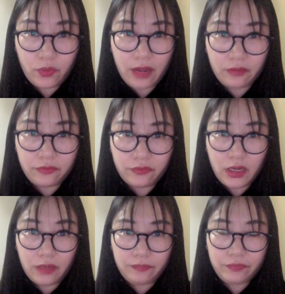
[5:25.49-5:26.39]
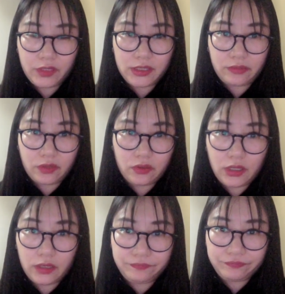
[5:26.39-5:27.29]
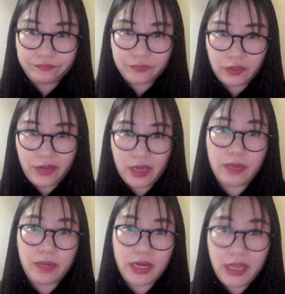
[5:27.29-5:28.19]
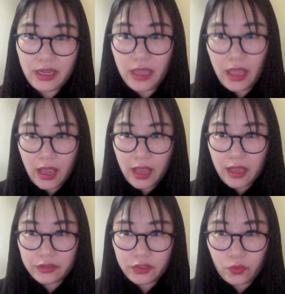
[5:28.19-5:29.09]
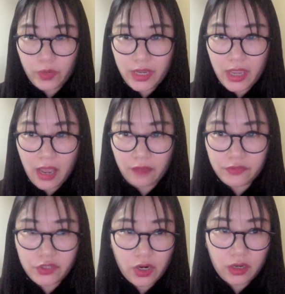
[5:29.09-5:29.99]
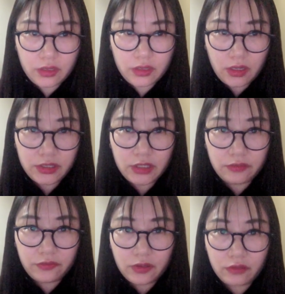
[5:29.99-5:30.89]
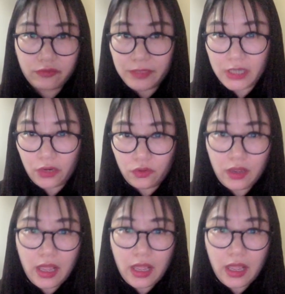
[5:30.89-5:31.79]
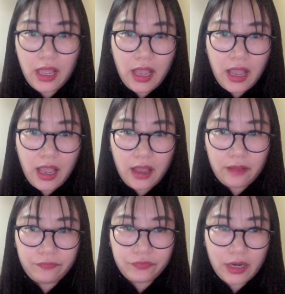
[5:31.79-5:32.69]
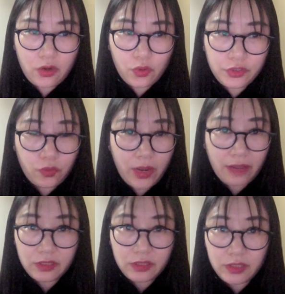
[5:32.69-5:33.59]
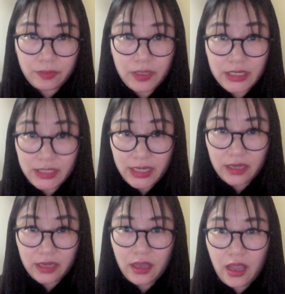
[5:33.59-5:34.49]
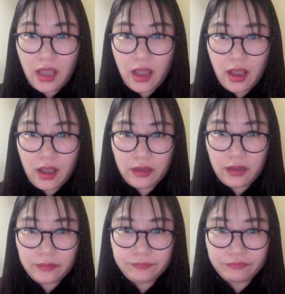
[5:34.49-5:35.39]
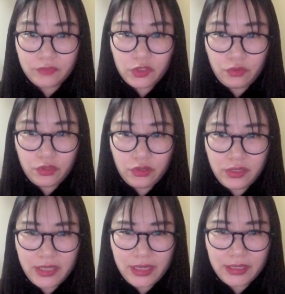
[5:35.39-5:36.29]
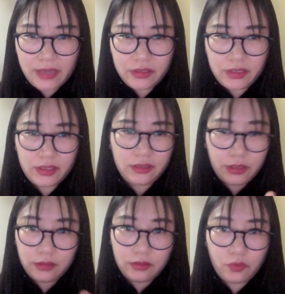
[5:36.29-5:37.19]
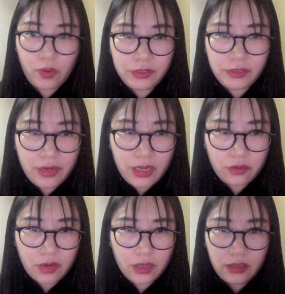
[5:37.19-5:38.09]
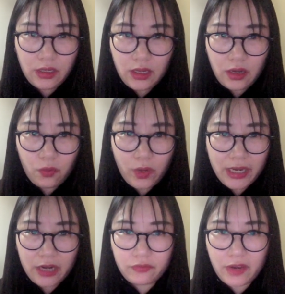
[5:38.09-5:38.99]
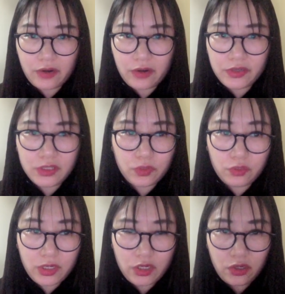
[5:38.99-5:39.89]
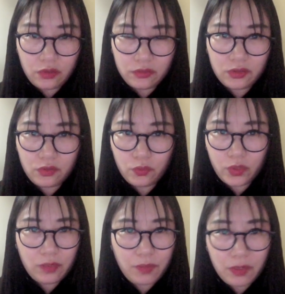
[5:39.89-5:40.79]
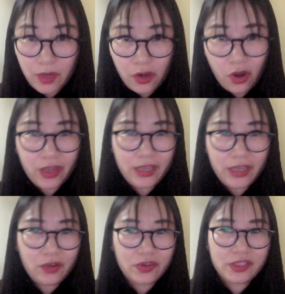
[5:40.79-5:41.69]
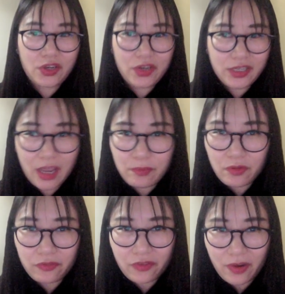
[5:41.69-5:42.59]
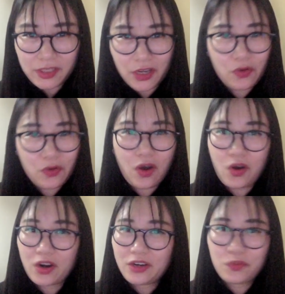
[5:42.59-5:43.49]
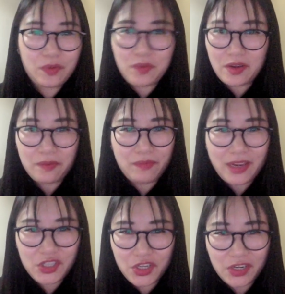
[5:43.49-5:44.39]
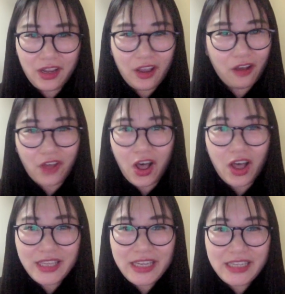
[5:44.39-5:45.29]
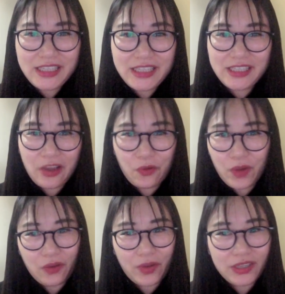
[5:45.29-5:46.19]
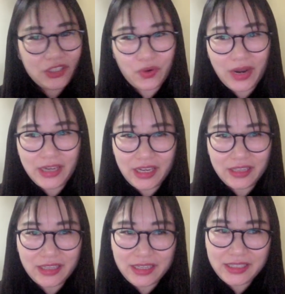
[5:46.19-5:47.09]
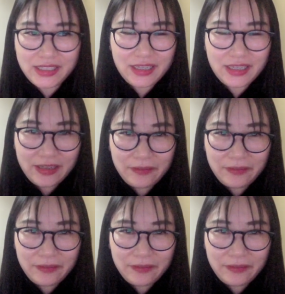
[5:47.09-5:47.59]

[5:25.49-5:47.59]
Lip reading: We have several fiat money, and we have lots of crypto, and also we have some CBDC. So do you think that in Web3 era, what kind of currency would we use? Would it be Bitcoin or a certain type of crypto, or would it be a mixture of others? What's your idea on this?